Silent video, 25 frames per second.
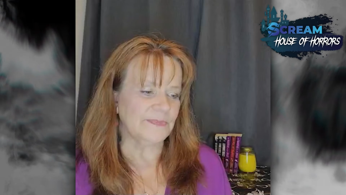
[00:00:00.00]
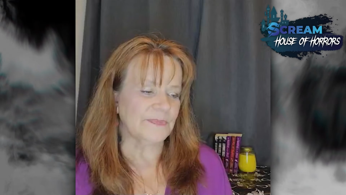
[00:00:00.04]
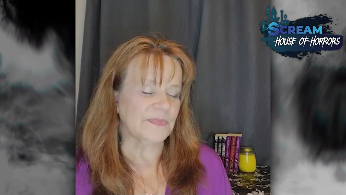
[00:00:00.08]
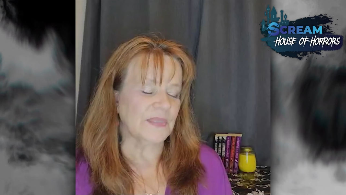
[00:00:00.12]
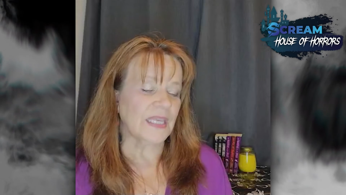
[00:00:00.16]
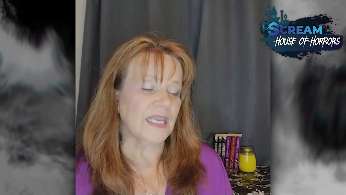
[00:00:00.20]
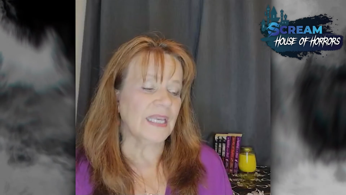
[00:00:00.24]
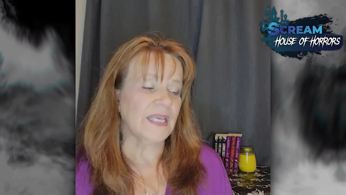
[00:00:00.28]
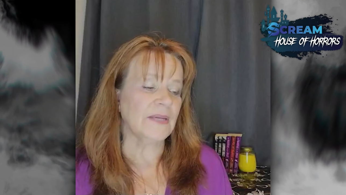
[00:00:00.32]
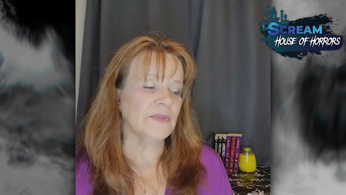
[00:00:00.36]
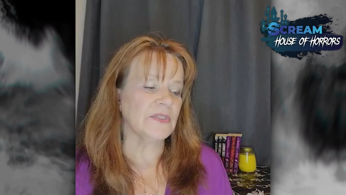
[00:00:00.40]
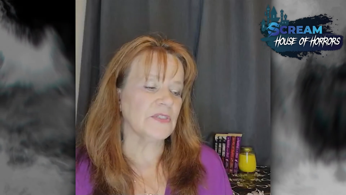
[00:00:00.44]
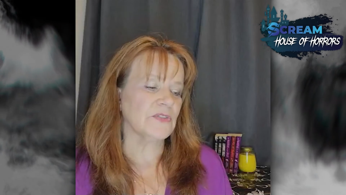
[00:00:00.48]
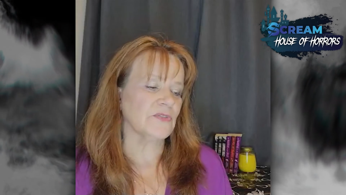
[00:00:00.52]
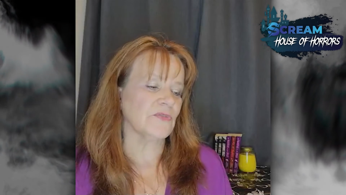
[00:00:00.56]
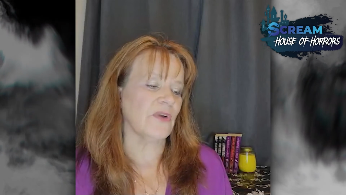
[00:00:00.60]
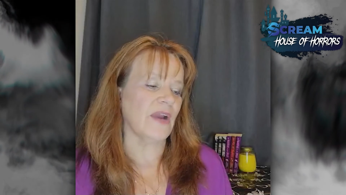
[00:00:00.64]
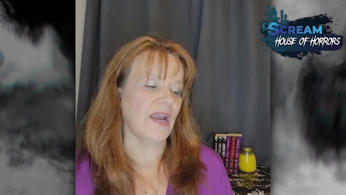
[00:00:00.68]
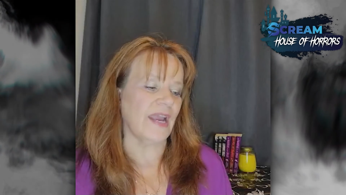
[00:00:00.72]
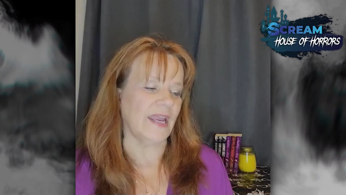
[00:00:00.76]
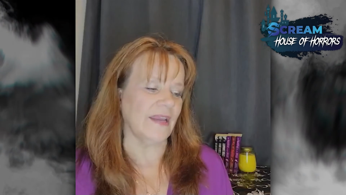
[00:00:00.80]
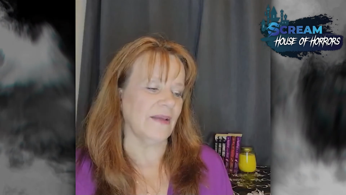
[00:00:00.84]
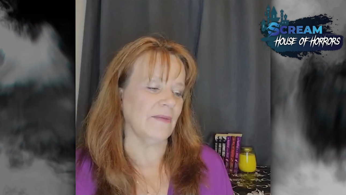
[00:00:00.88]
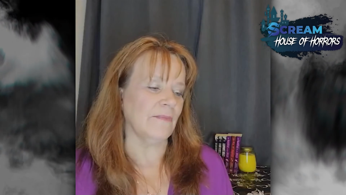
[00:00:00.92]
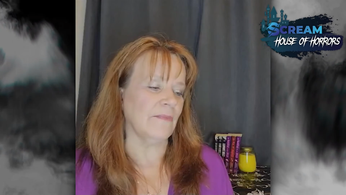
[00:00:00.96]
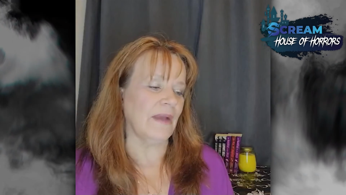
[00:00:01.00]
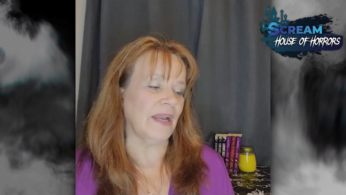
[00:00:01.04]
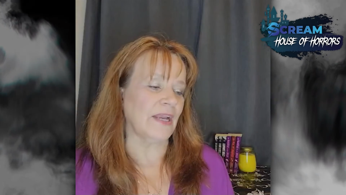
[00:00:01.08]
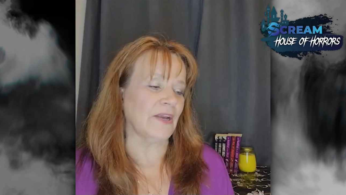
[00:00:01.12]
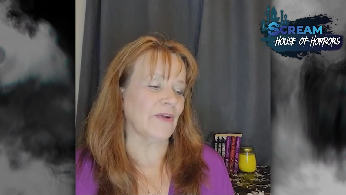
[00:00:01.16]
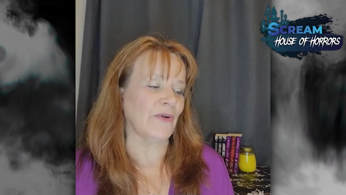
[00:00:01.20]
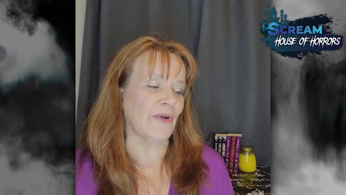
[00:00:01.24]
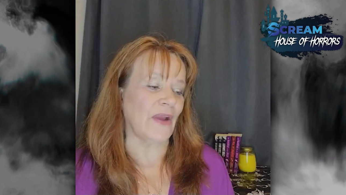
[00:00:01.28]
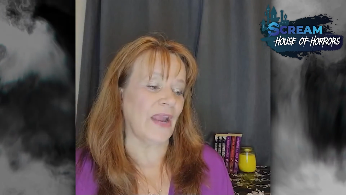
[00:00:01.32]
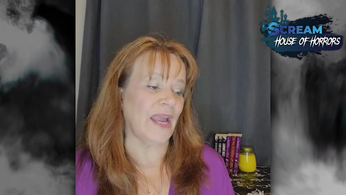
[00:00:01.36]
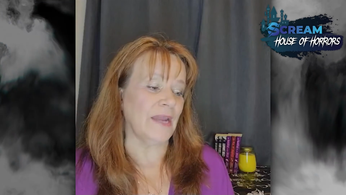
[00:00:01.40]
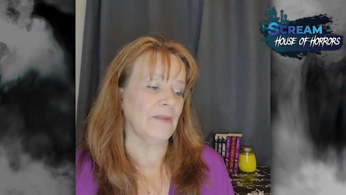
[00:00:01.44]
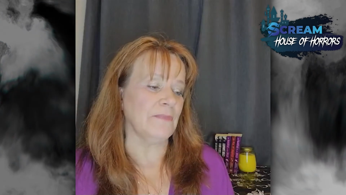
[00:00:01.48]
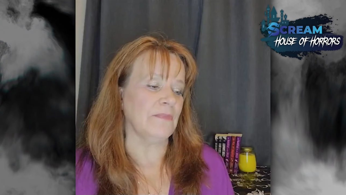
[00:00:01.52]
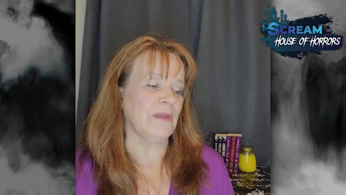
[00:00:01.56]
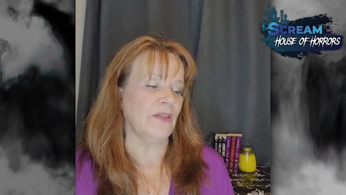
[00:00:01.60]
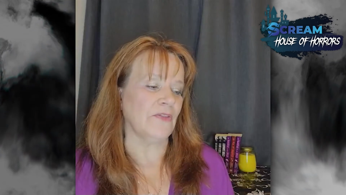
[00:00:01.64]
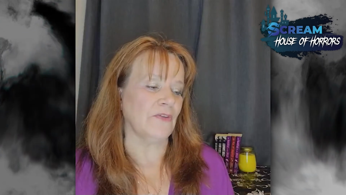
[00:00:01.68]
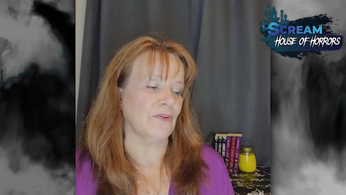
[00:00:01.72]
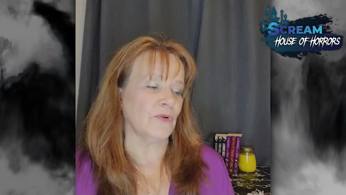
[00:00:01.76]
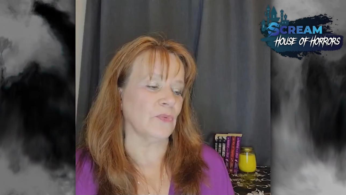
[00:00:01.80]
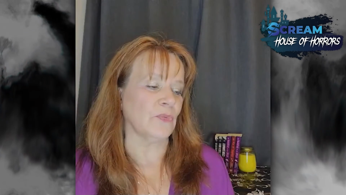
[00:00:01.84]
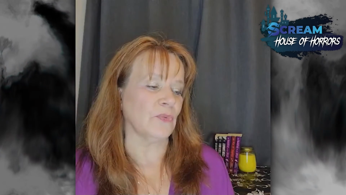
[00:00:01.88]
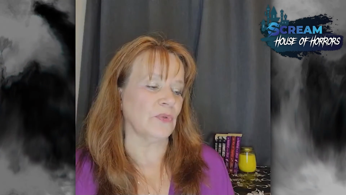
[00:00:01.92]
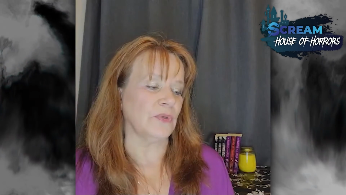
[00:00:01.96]
He was right. My
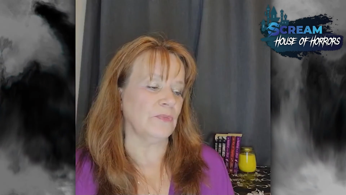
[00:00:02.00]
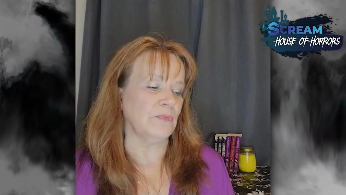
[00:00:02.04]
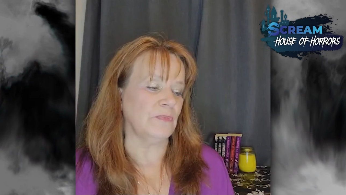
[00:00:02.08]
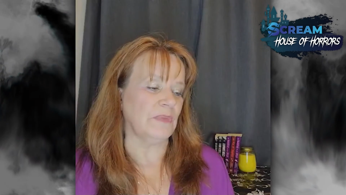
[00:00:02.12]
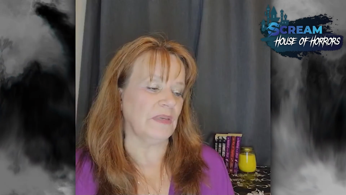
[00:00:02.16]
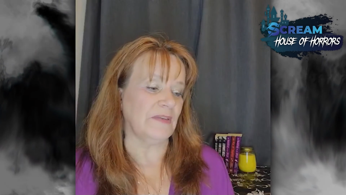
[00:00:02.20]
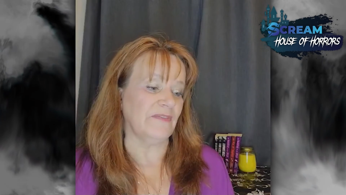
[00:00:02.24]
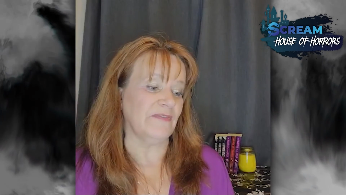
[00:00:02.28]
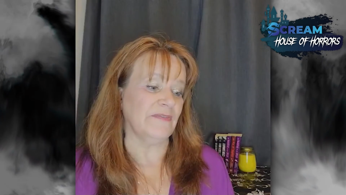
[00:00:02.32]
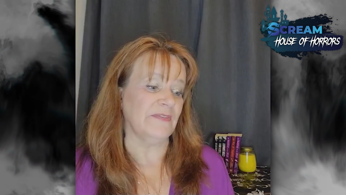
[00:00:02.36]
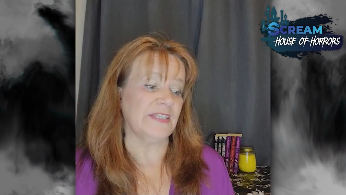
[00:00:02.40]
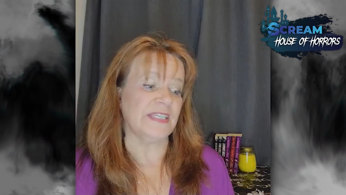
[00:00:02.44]
grandmother would be